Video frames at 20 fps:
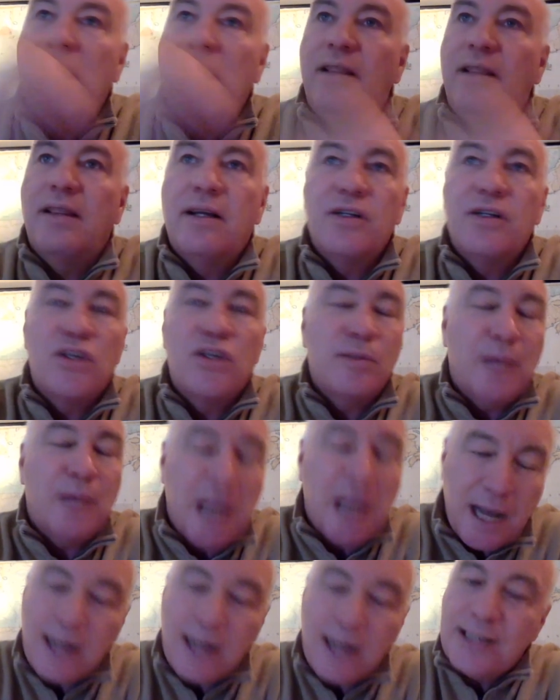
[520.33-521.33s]
there's some
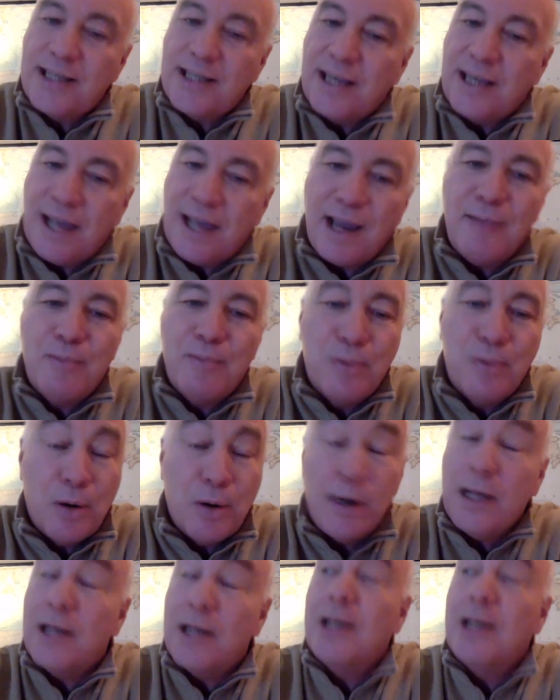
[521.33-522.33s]
guys that came
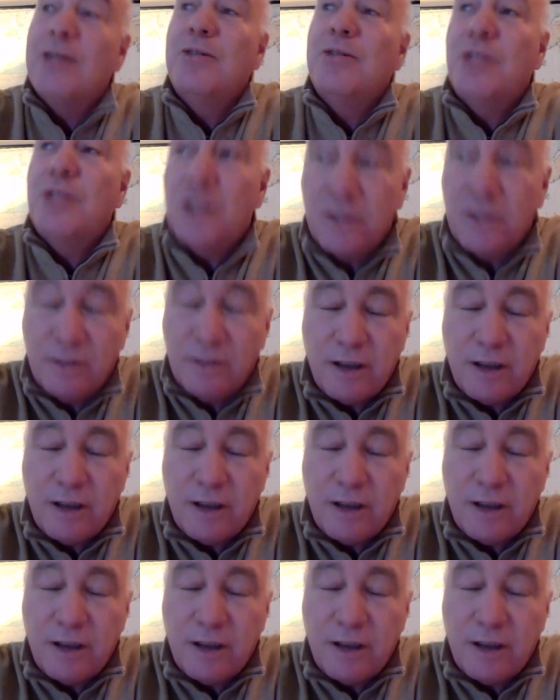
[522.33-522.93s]
pretty close.